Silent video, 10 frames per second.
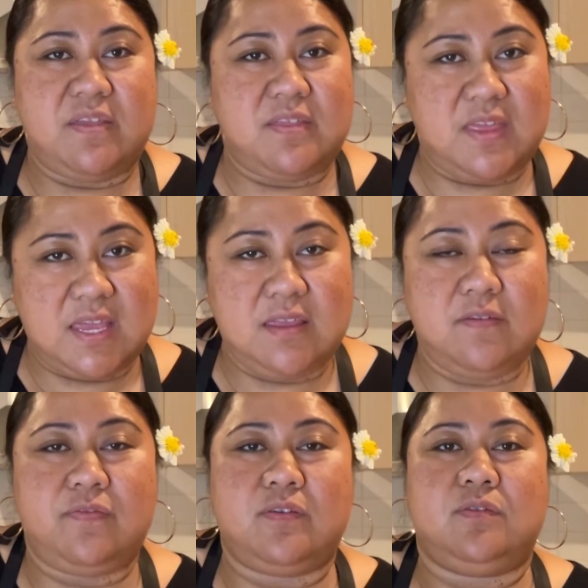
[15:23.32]
Thank you
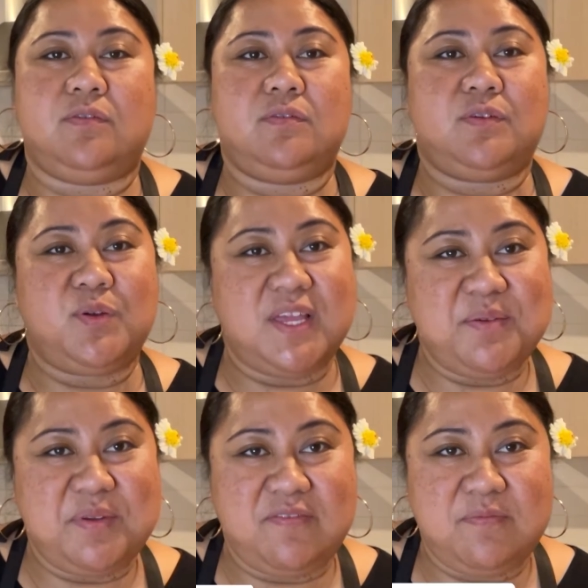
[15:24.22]
for cooking
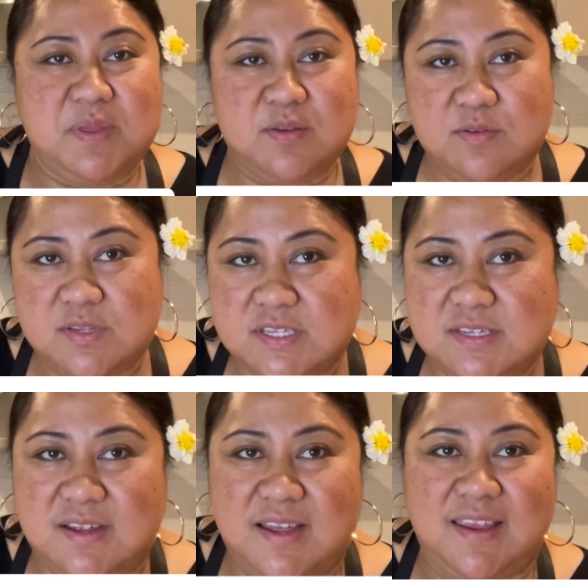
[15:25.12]
with meals
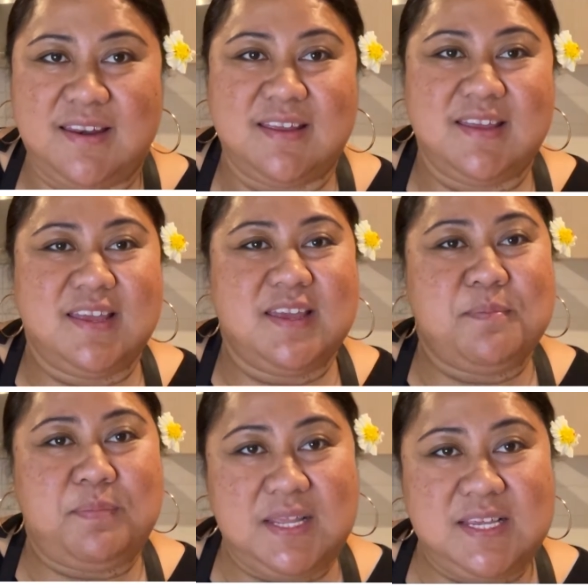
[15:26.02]
tonight.
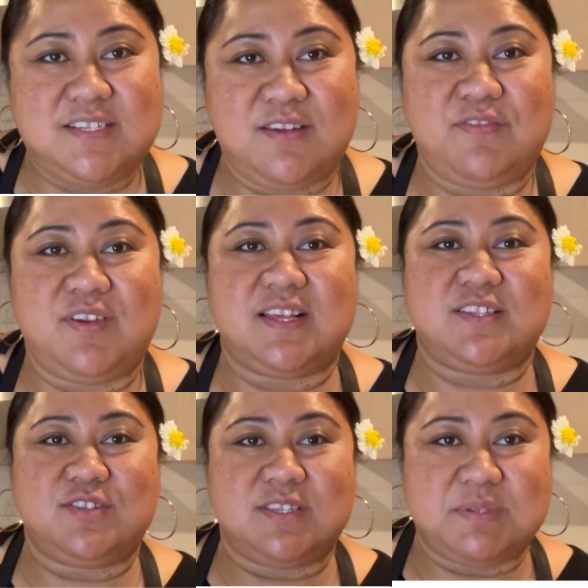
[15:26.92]
Please don't forget
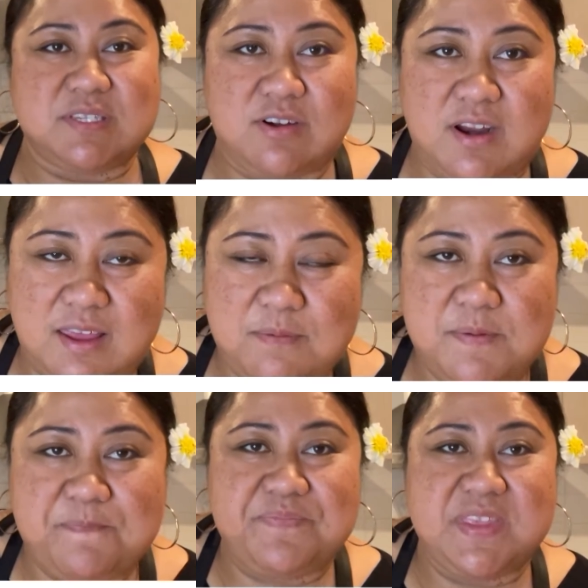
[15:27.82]
to subscribe.
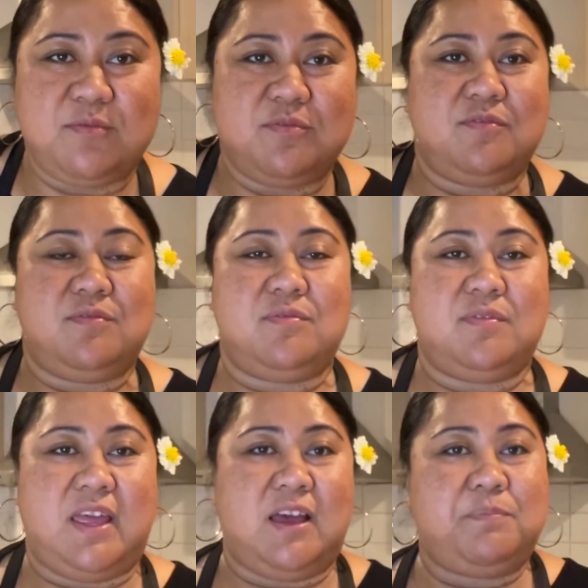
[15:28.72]
It will
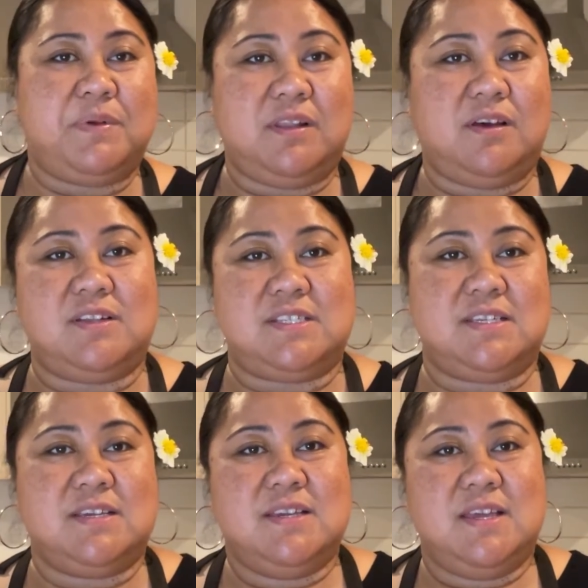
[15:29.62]
help a lot,
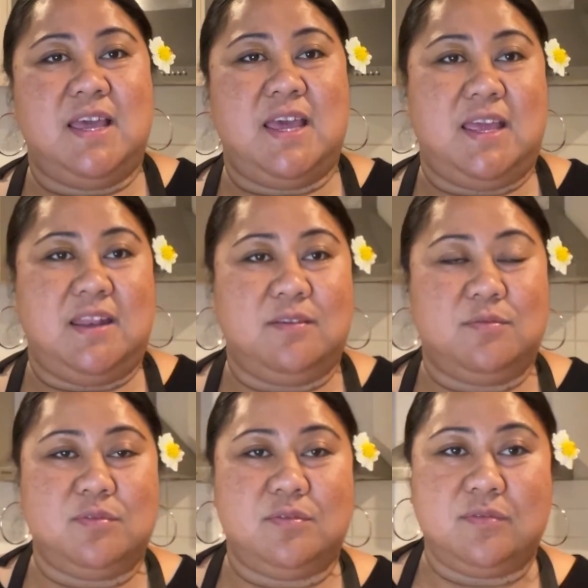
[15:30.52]
and it
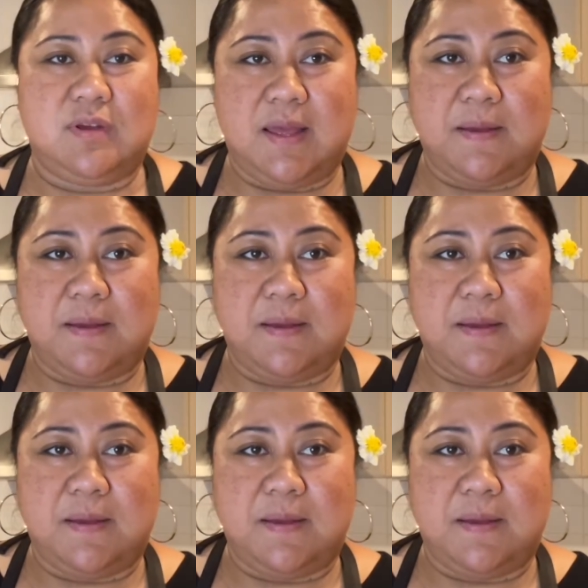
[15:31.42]
will